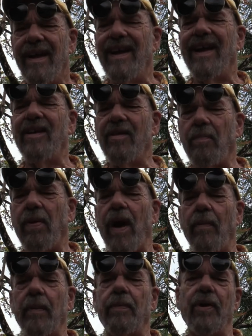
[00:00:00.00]
that
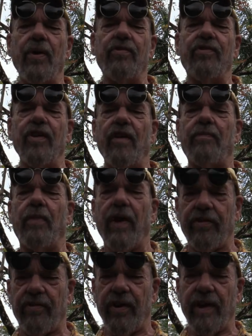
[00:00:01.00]
probably produce enough
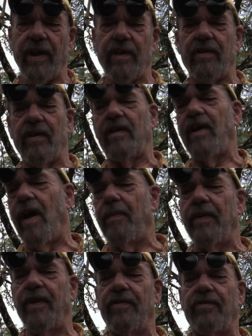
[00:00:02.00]
pressure to get to the top
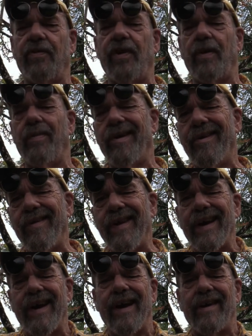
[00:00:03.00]
of this tree. But all
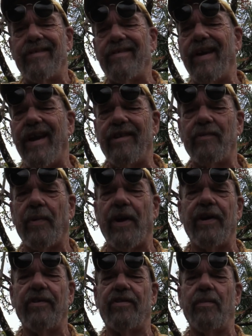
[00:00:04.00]
I got is tank
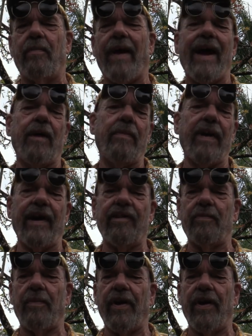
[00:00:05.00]
sprayers and backpack